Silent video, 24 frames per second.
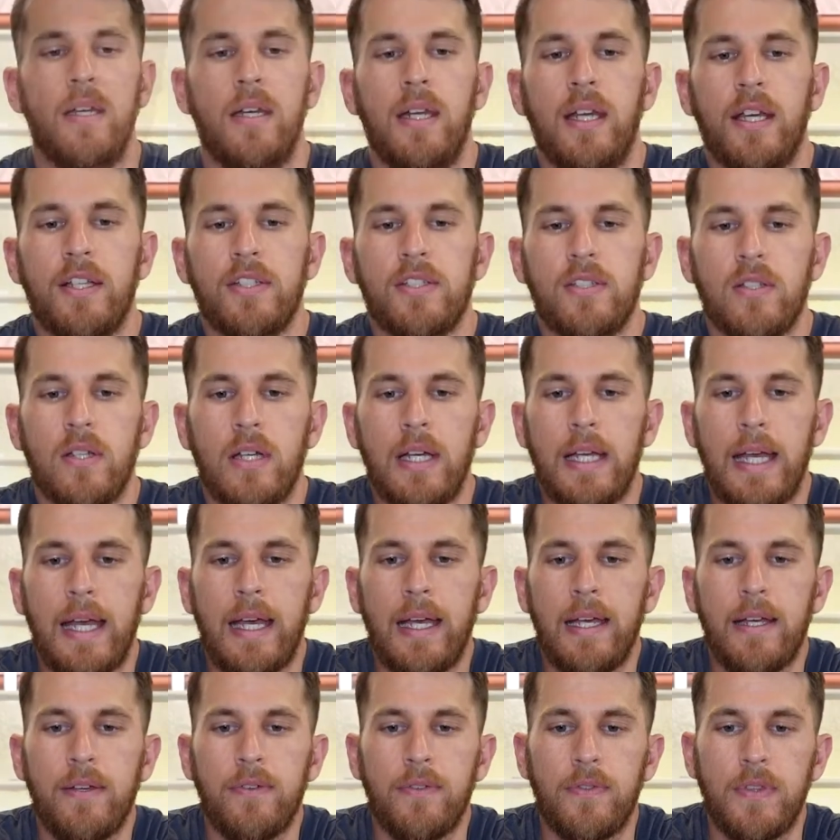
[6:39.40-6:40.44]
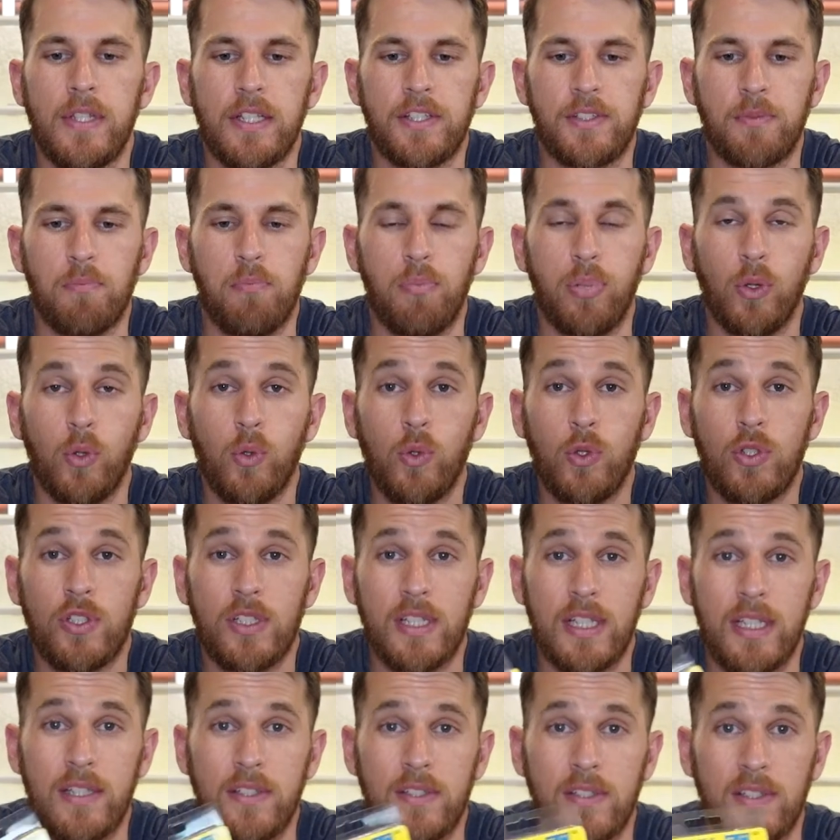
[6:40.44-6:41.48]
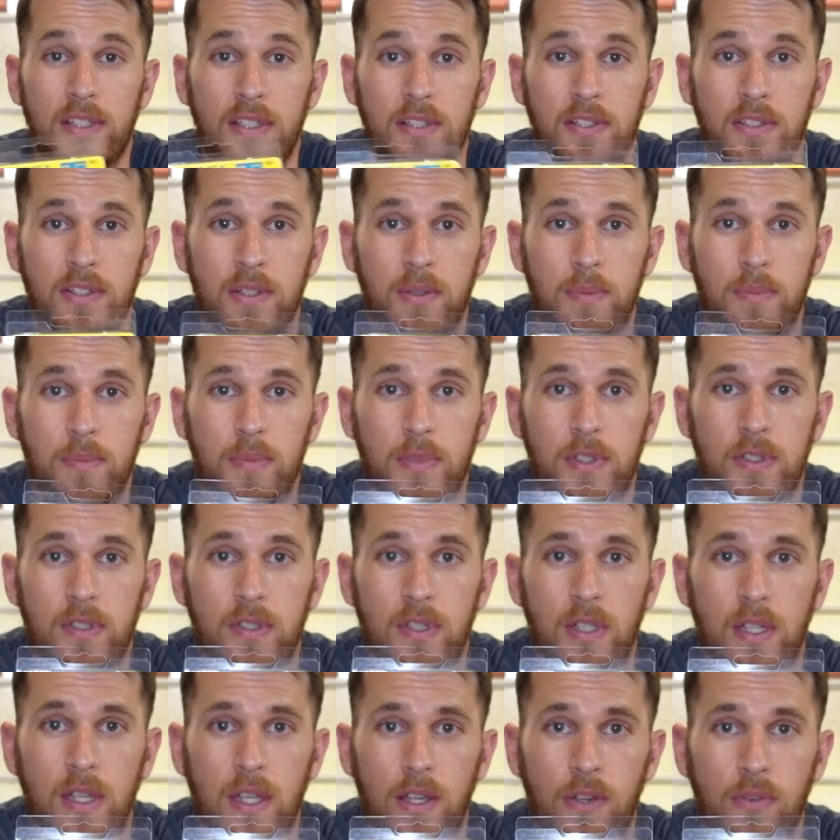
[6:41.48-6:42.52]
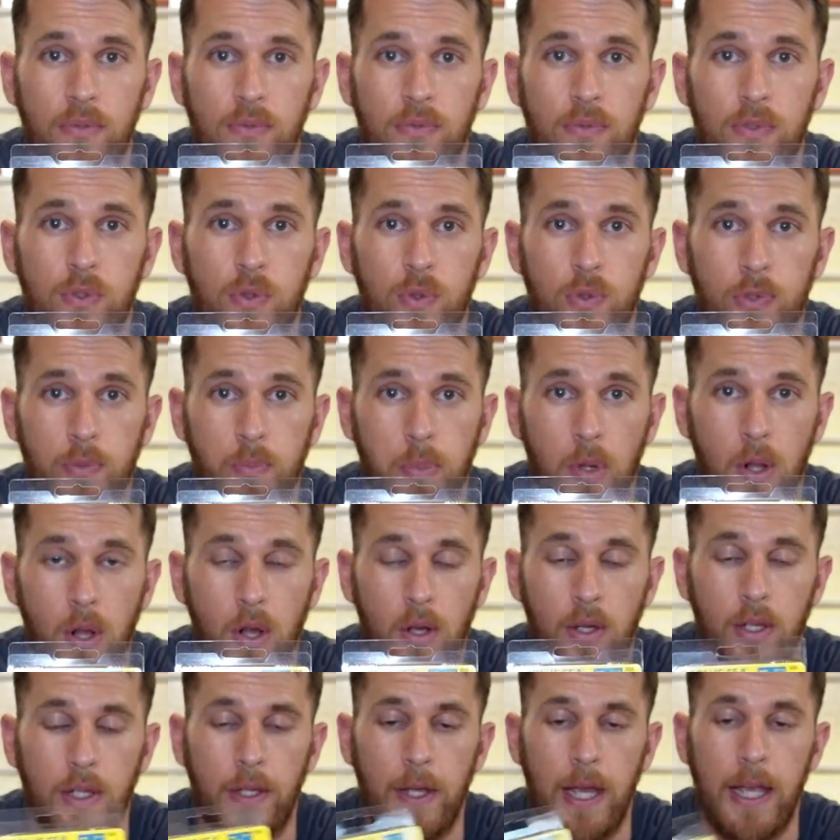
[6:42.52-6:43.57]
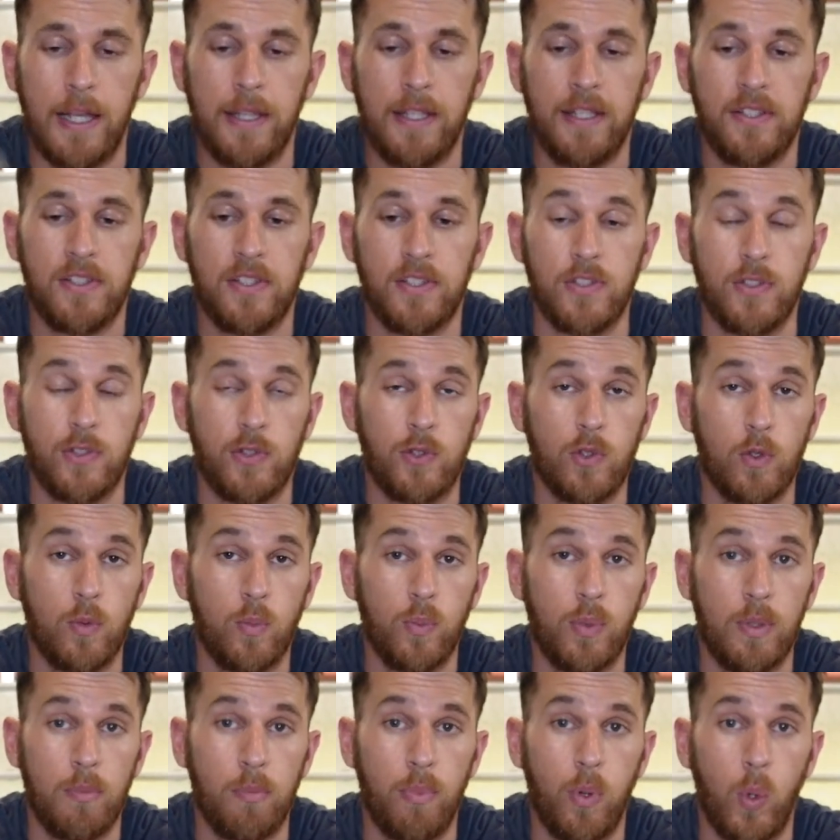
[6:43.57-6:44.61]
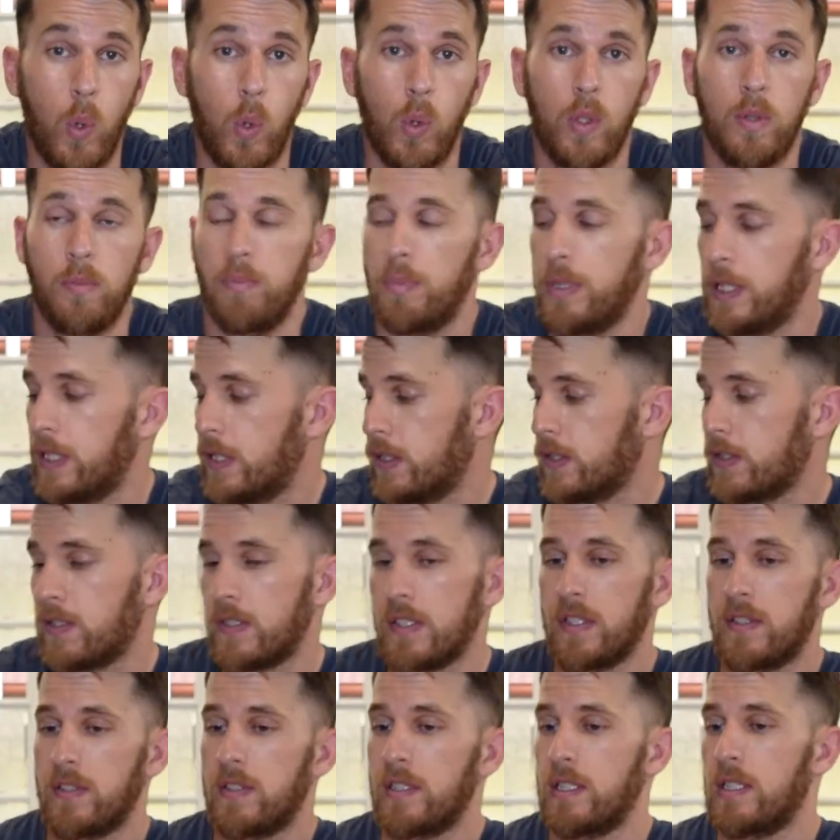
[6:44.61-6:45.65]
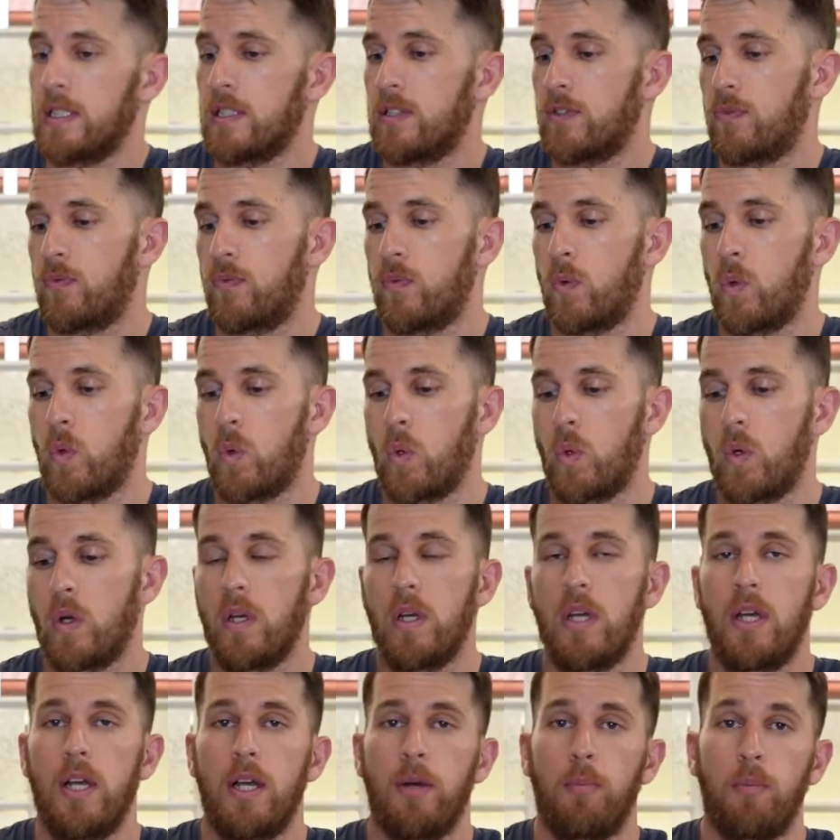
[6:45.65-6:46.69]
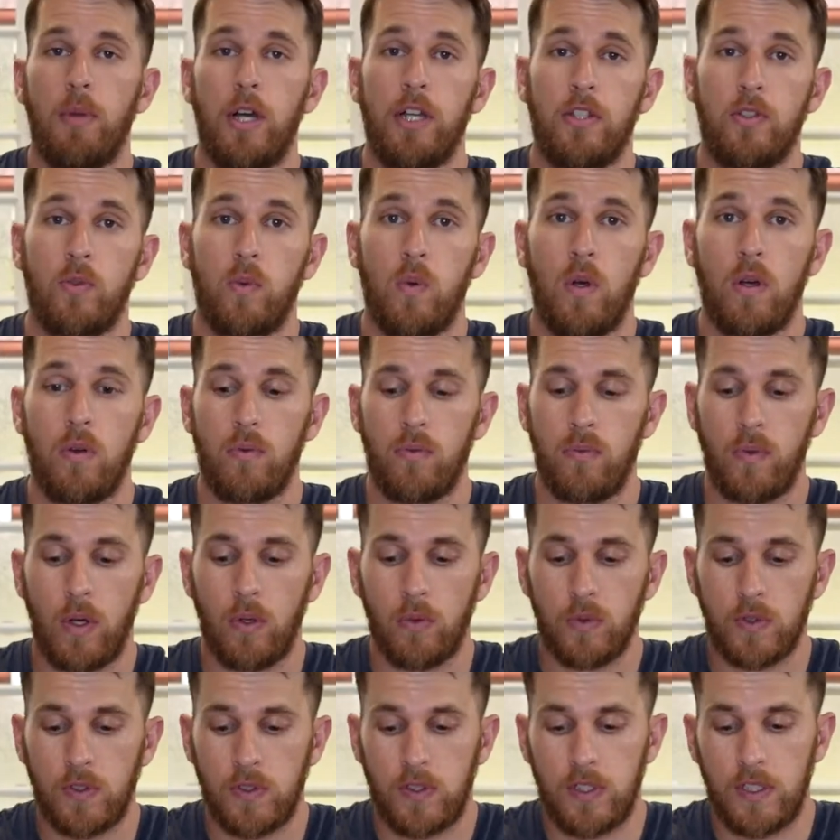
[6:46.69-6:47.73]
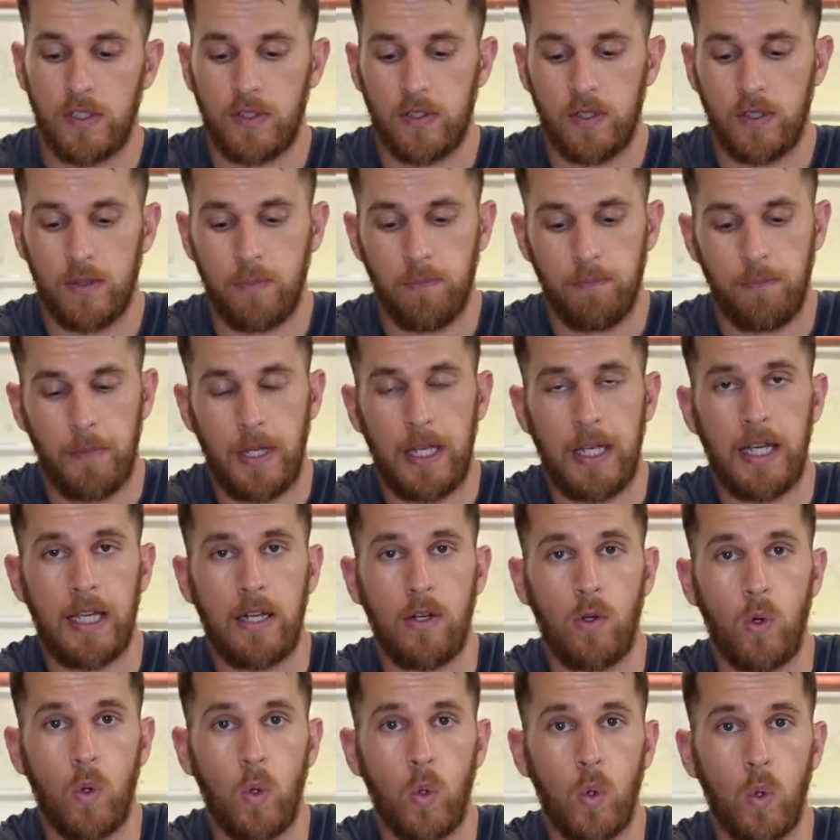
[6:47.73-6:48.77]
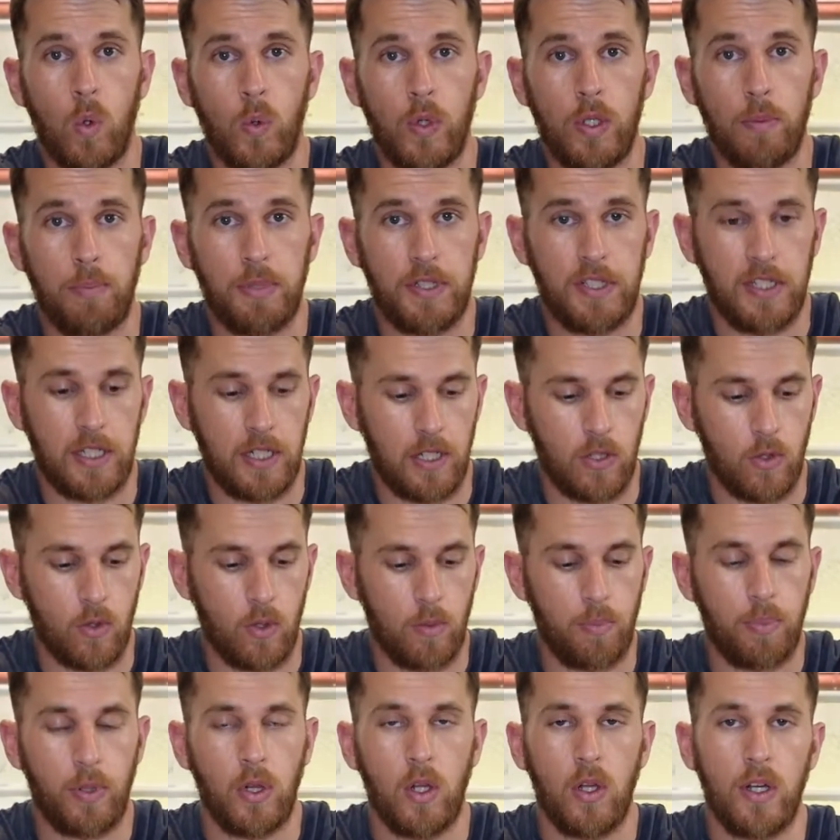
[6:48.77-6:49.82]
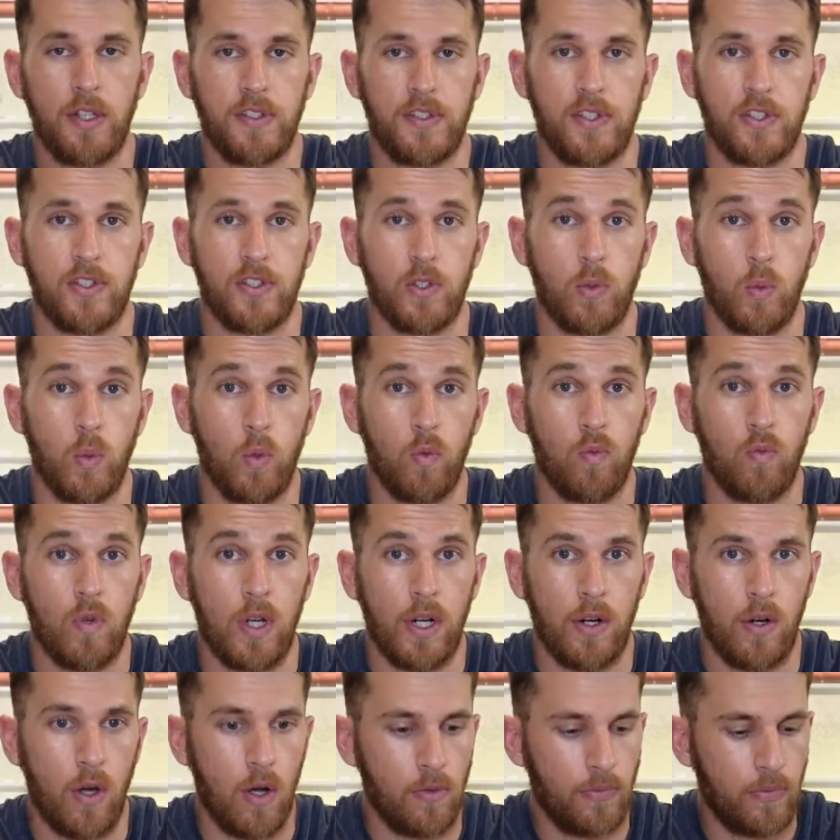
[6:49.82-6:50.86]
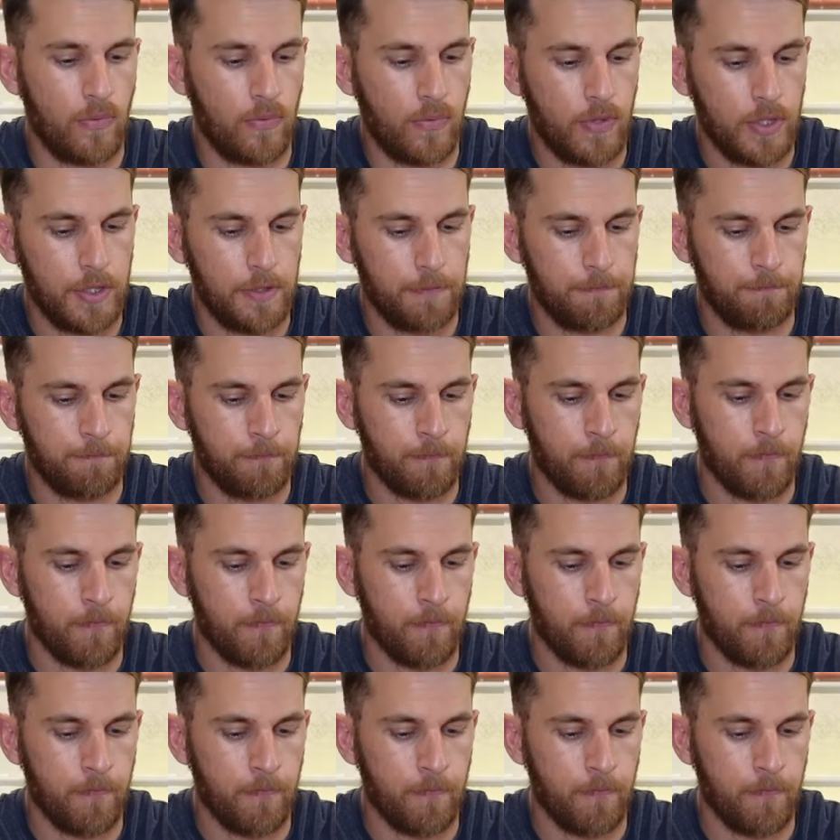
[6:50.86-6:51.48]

Next, I have this Blue Sea Systems fuse block, and this is super important because this is for my 12-volt system and all the particular appliances that will run off of it.